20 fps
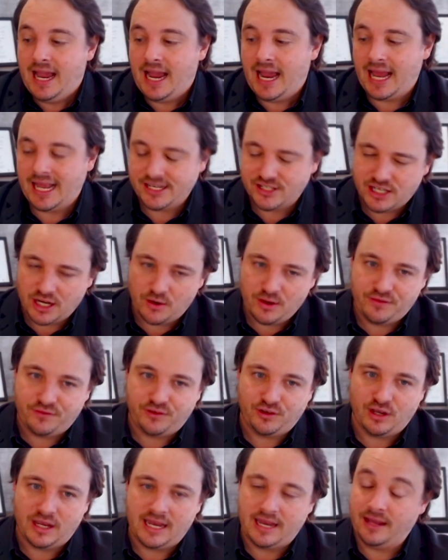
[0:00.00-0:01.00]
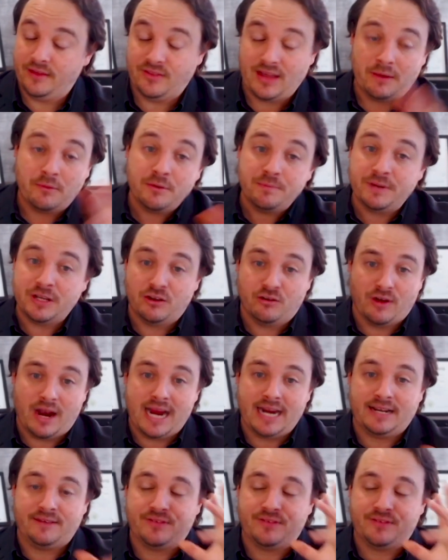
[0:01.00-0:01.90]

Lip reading: And so that would be great.